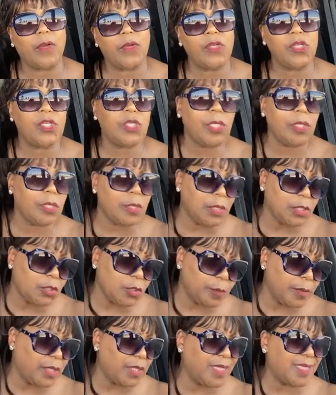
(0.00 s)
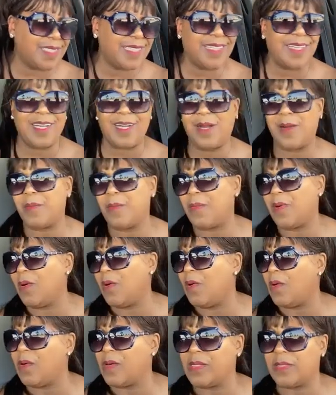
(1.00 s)
down on your children, because come
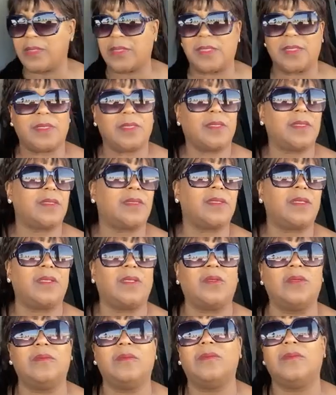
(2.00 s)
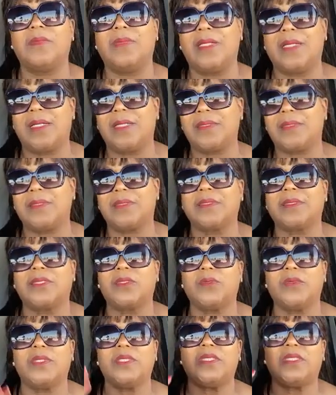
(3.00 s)
on, it's just so much. It's
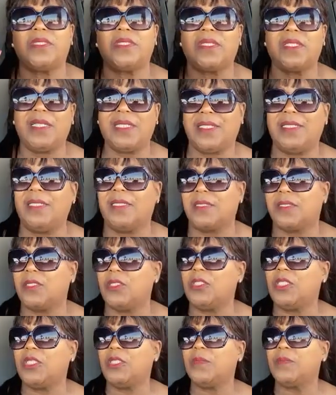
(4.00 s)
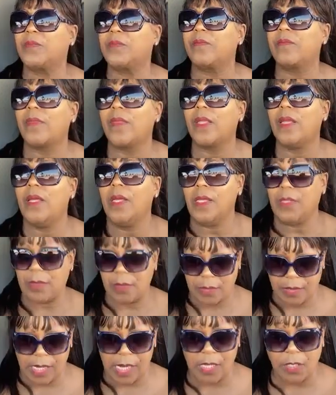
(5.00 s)
just ridiculous, you know?
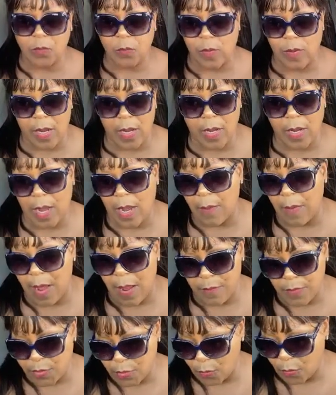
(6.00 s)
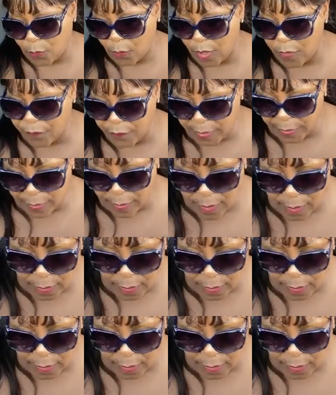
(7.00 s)
So that's why I'm so grateful